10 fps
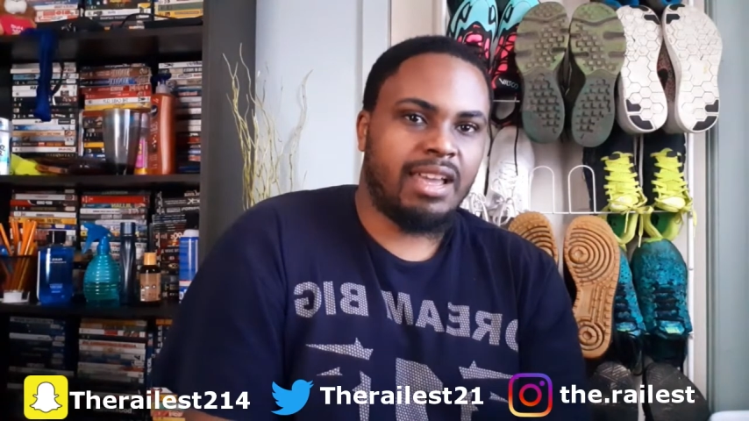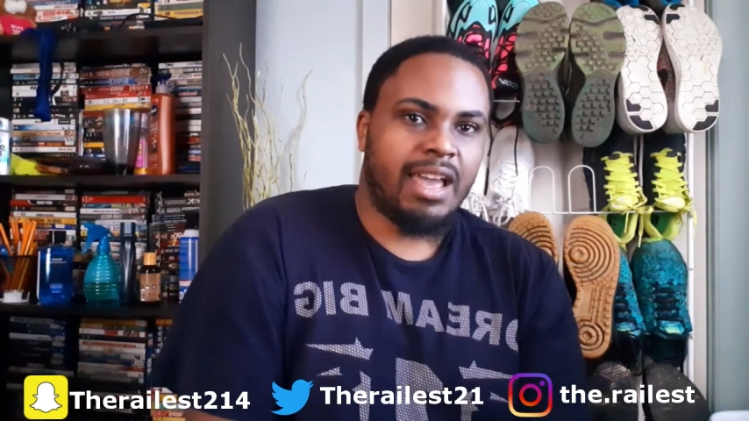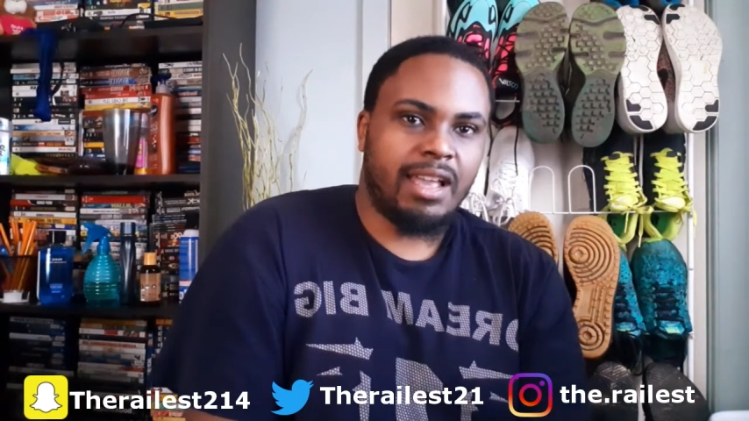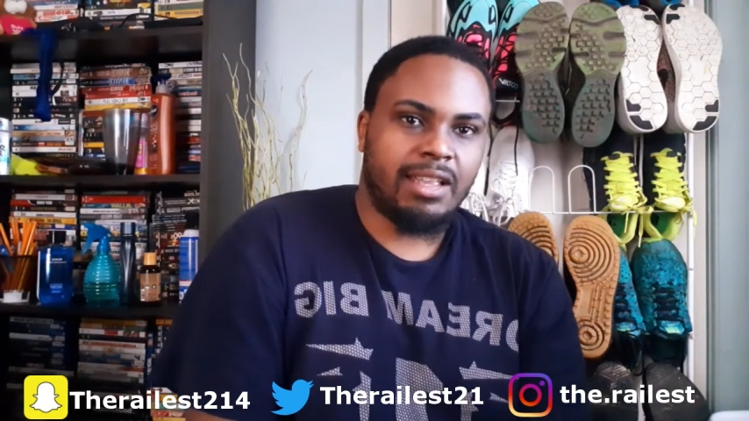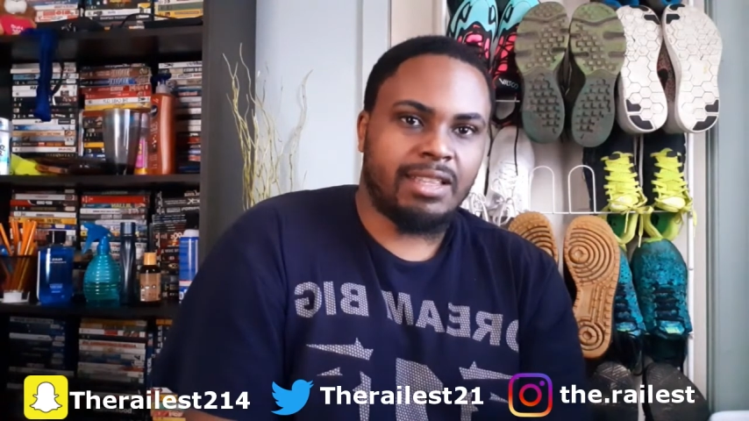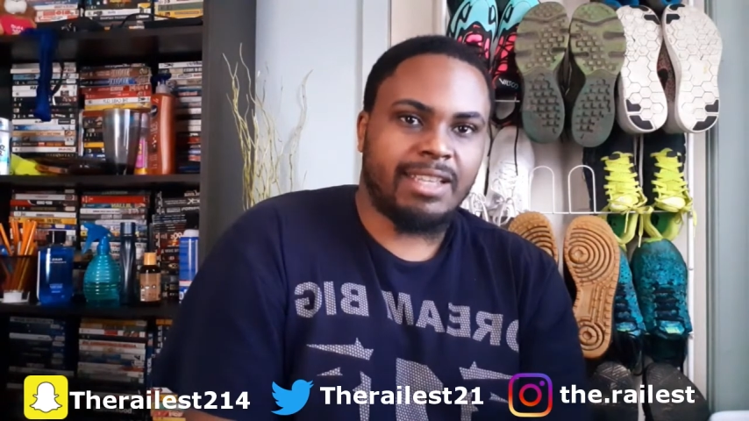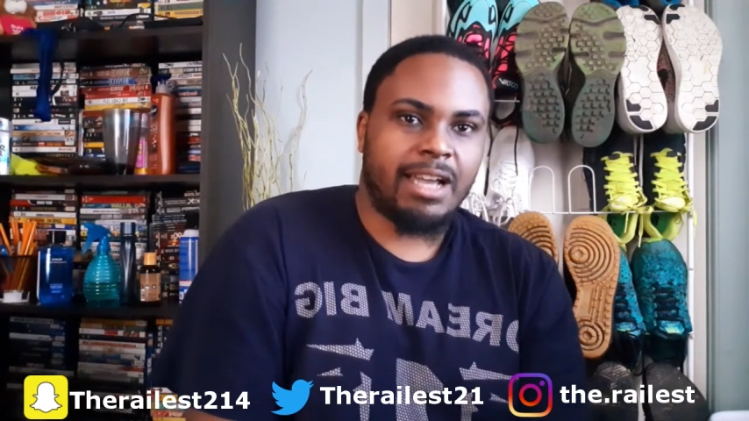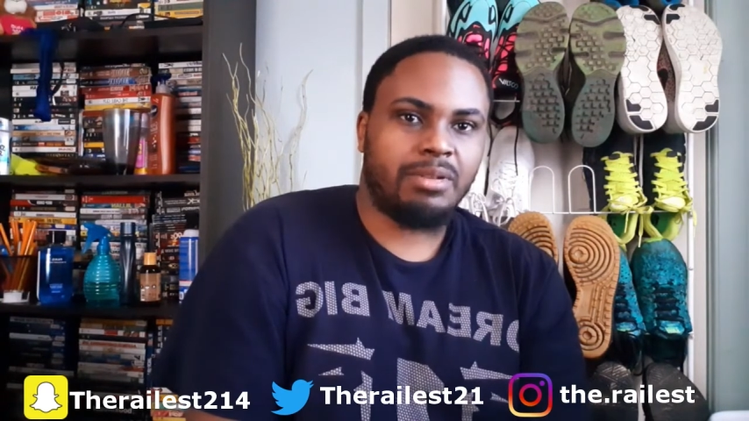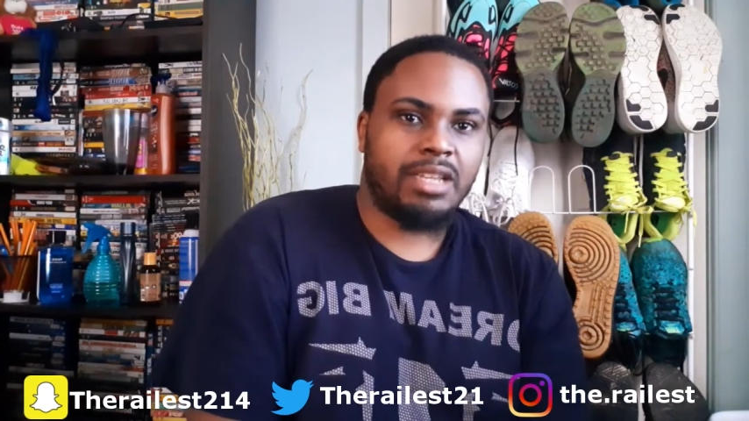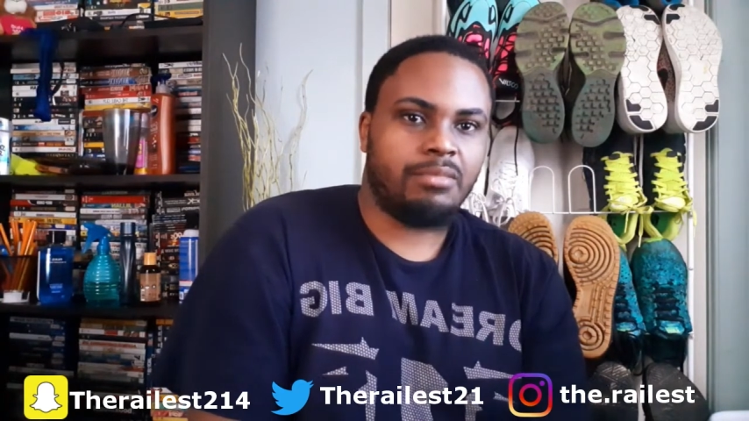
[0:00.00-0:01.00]
a
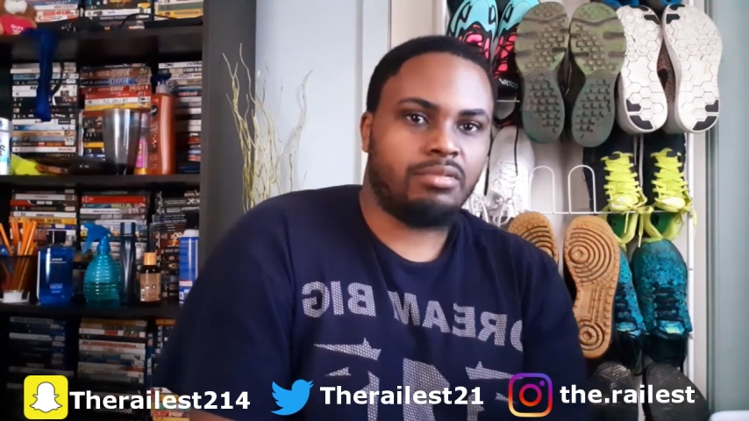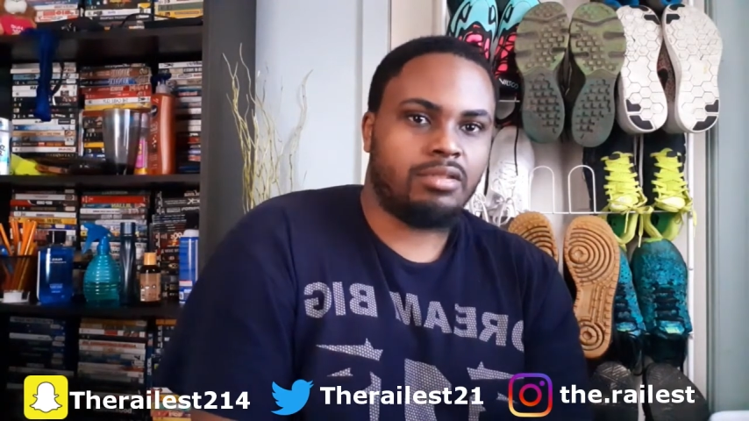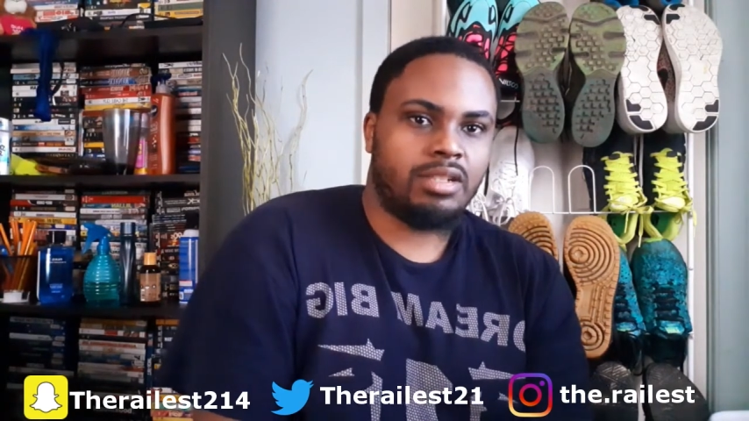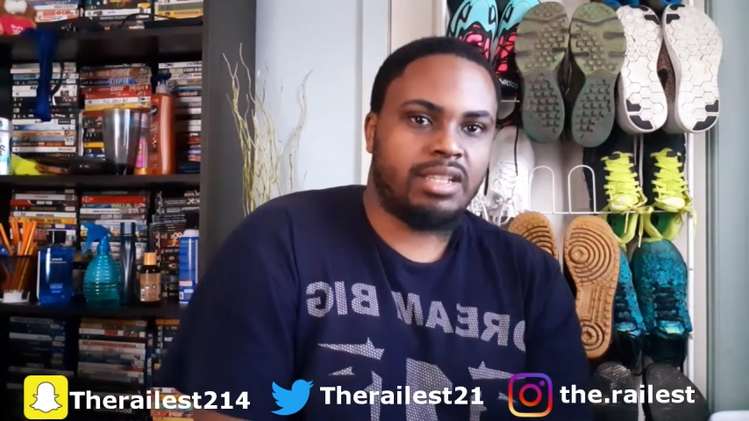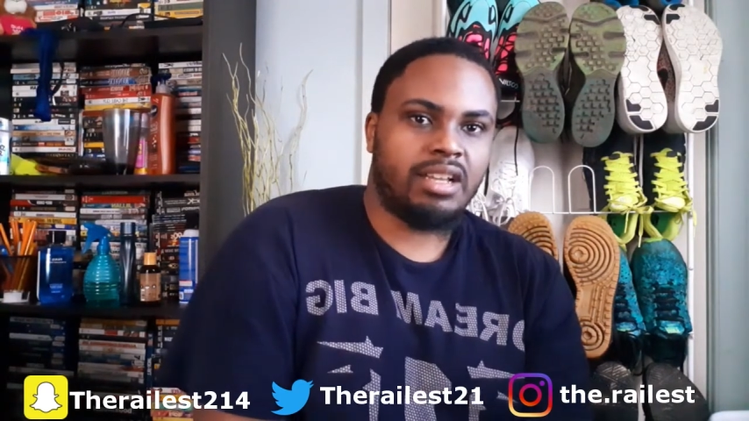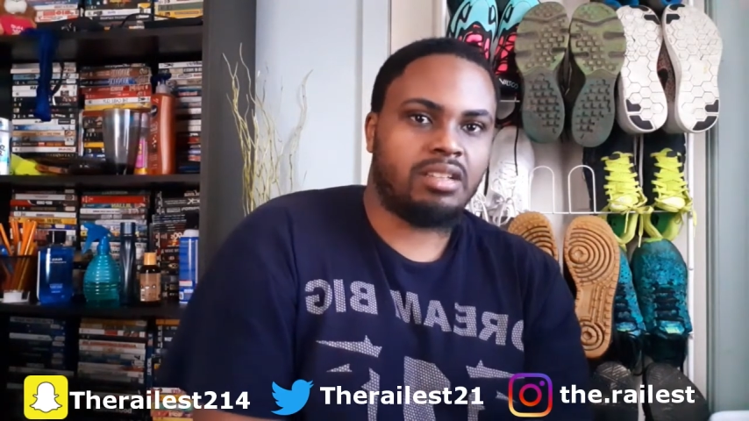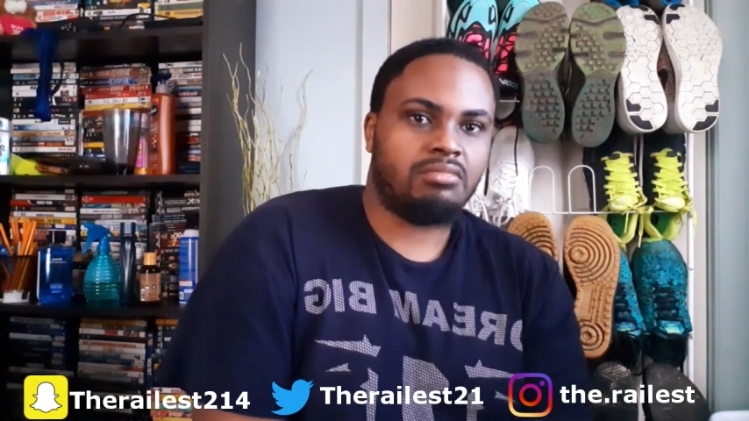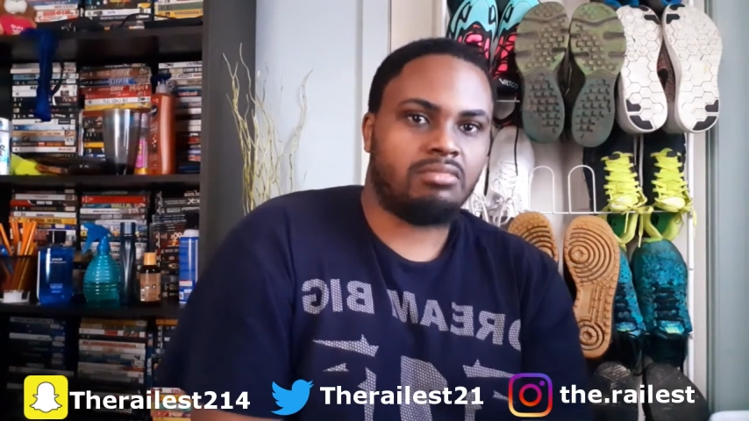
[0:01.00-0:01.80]
type of neighborhood that